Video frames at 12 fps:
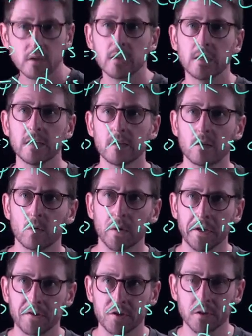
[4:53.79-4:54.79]
heat
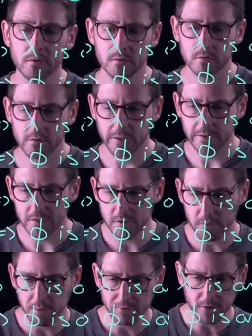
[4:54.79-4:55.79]
equation, right? These
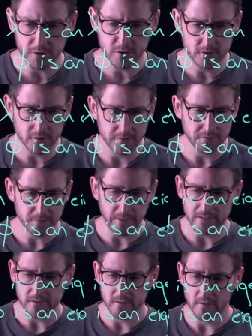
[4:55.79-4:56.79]
could be functions of
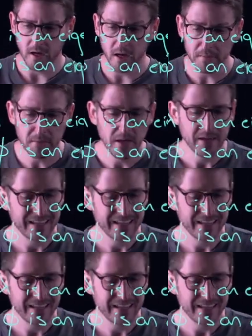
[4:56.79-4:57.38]
space and time.